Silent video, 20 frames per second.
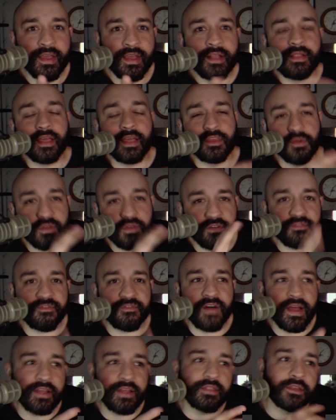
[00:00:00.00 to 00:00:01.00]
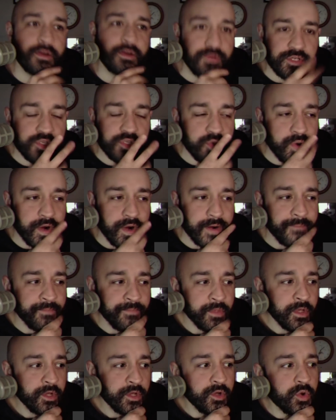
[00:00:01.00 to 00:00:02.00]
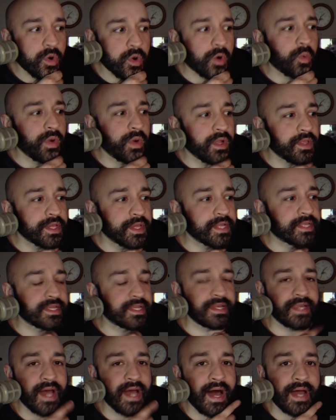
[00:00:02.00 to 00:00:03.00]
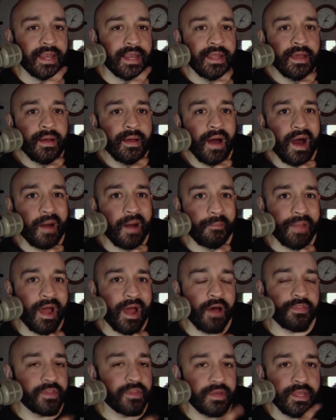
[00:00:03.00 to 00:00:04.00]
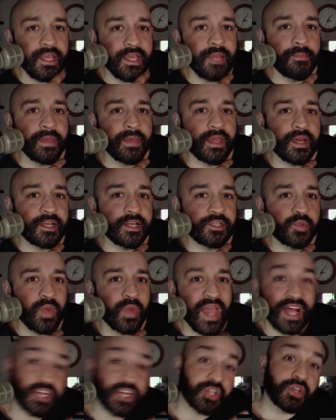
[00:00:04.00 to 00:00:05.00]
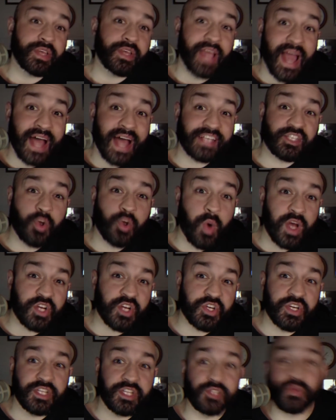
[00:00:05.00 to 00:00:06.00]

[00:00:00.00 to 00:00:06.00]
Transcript: Like you can find those who are who are willing to not uh, bow the knee because we actually ask questions.